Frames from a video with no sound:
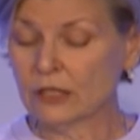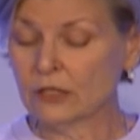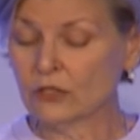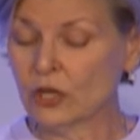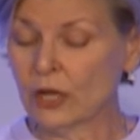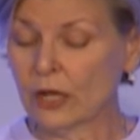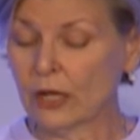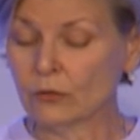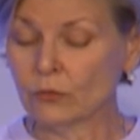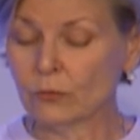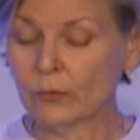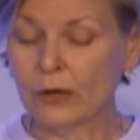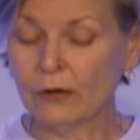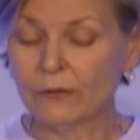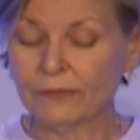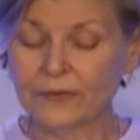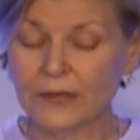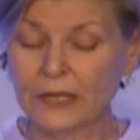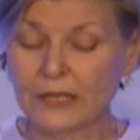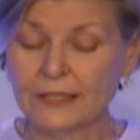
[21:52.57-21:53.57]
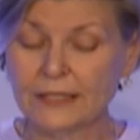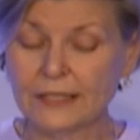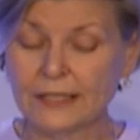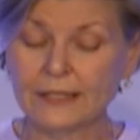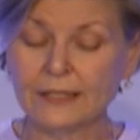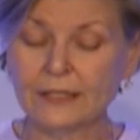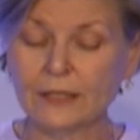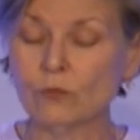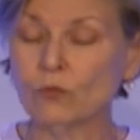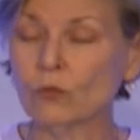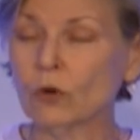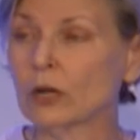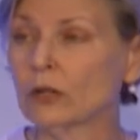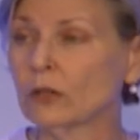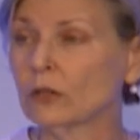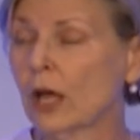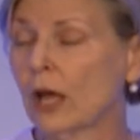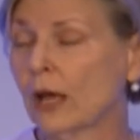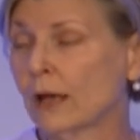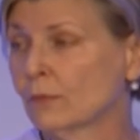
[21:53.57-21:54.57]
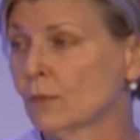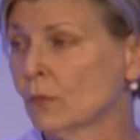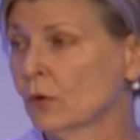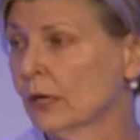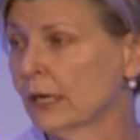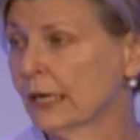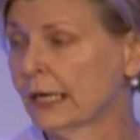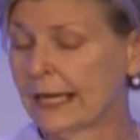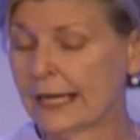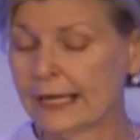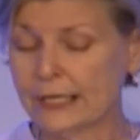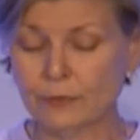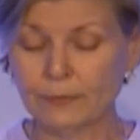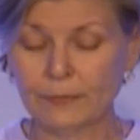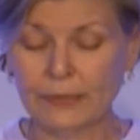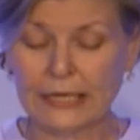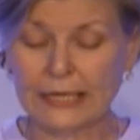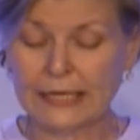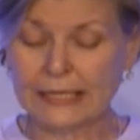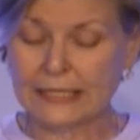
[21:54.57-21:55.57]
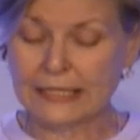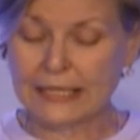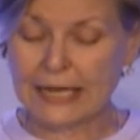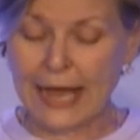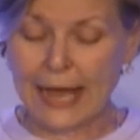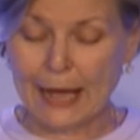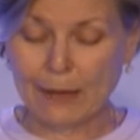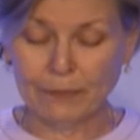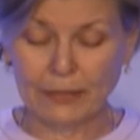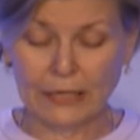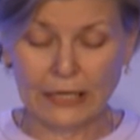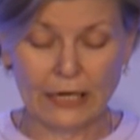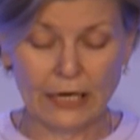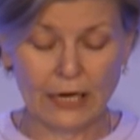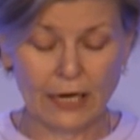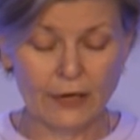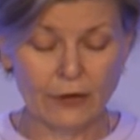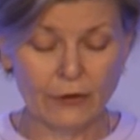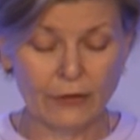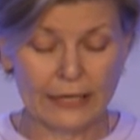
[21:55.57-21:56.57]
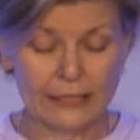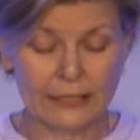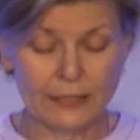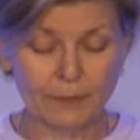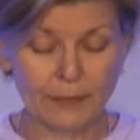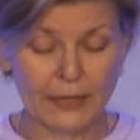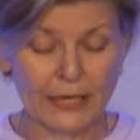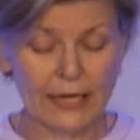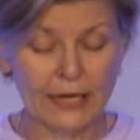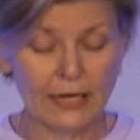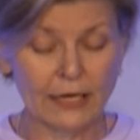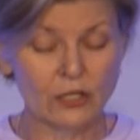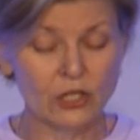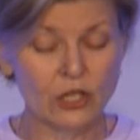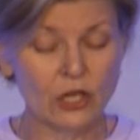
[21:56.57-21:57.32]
child welfare system where a lot more engagement needs to happen, and I know that's beginning.